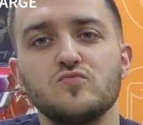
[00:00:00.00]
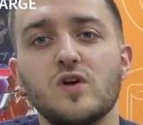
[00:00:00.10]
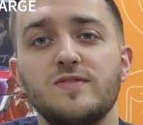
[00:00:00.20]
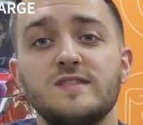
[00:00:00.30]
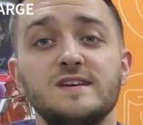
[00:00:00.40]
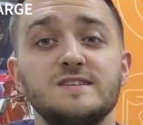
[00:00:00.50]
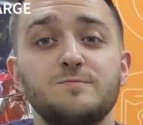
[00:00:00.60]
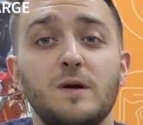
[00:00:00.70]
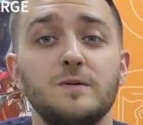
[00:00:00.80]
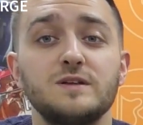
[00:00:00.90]
run these
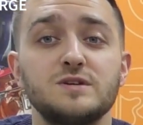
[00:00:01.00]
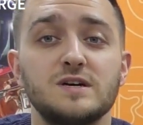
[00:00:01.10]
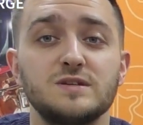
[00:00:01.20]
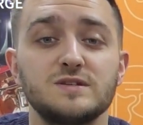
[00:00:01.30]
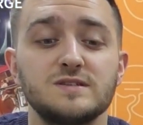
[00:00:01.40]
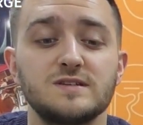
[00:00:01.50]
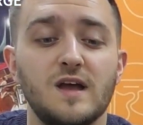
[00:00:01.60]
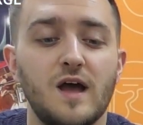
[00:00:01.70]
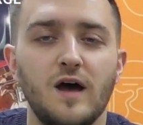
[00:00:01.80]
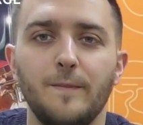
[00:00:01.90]
public chargers
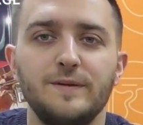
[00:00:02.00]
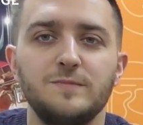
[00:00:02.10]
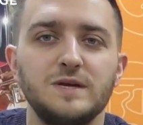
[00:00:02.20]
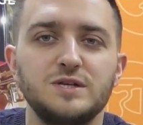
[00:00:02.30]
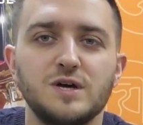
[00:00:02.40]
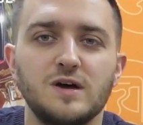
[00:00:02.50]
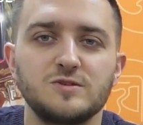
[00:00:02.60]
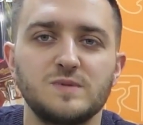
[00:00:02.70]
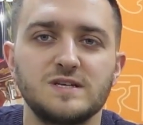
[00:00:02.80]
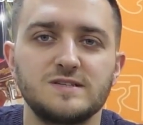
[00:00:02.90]
are BP
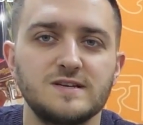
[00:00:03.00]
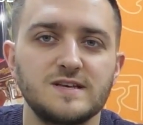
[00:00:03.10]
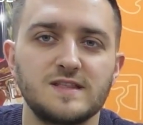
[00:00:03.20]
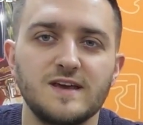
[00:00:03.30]
Chargemaster.